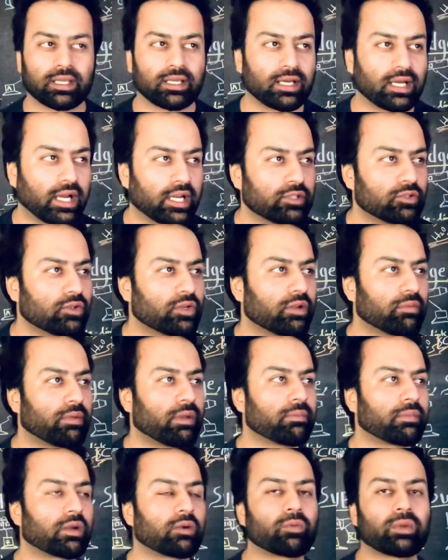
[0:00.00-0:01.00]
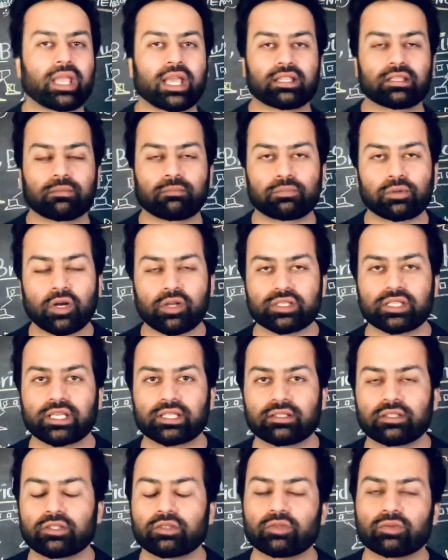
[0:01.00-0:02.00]
I do remember we had a project
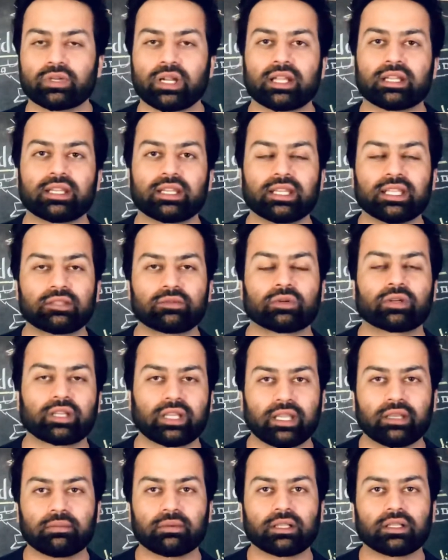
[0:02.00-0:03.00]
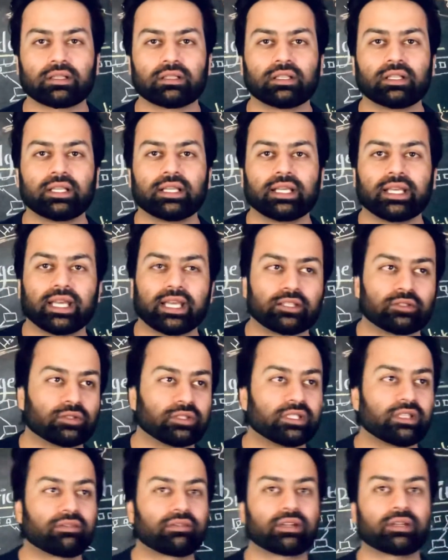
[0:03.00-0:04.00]
to run a network cable into
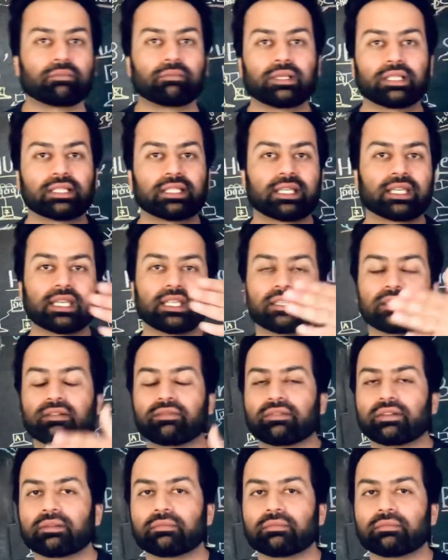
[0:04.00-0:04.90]
different building and different